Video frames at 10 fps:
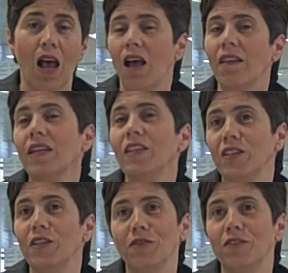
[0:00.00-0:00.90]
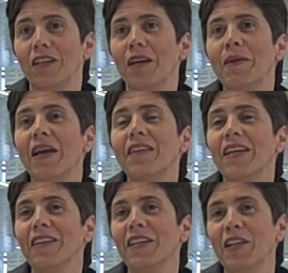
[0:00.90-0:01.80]
I think it's huge. I mean, I
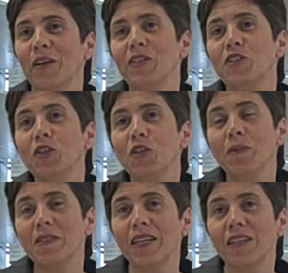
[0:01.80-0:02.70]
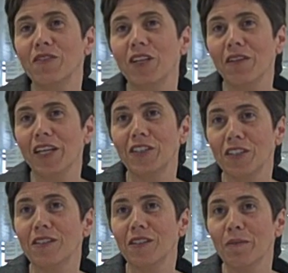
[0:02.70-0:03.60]
think that, you know, it's 2% of
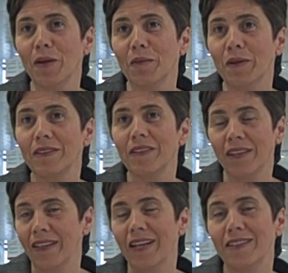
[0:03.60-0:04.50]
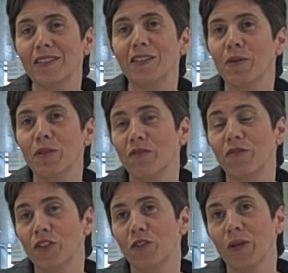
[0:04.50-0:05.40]
donations at the moment, and yet it's the most
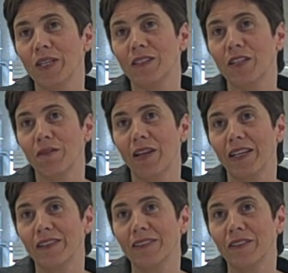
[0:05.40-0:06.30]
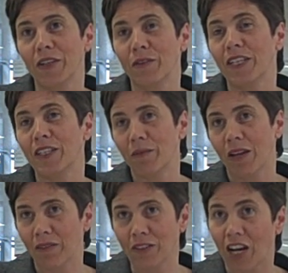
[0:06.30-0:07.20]
efficient way to donate. You know,
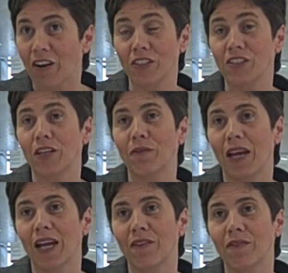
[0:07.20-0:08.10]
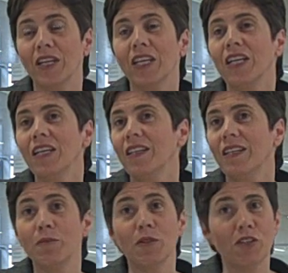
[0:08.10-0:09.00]
charities don't have
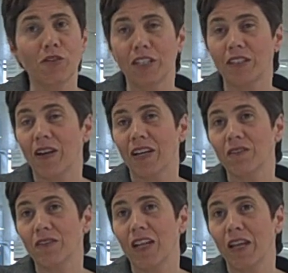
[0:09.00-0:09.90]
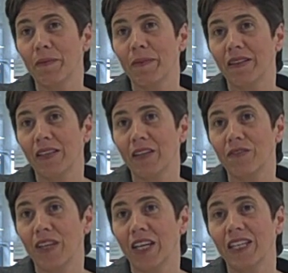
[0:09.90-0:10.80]
the administrative hassle claiming about the
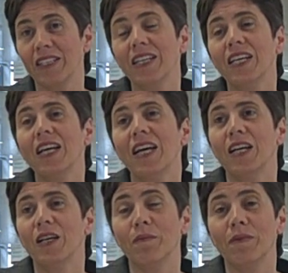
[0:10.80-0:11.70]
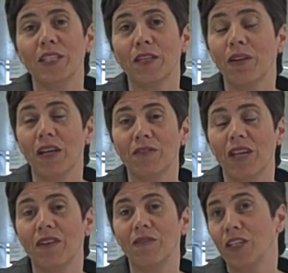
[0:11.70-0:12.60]
gift aid. They don't have to
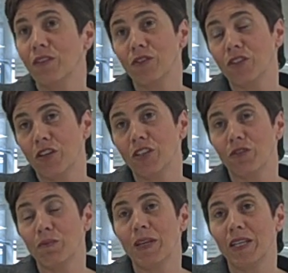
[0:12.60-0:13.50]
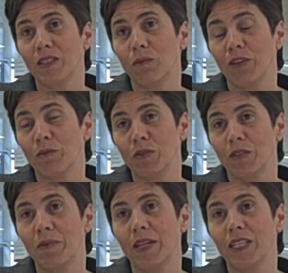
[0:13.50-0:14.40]
have the infrastructure in place that we've put
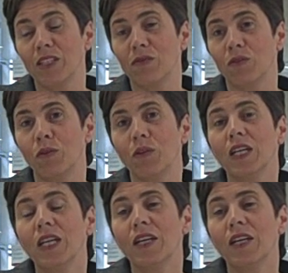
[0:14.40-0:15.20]
in place for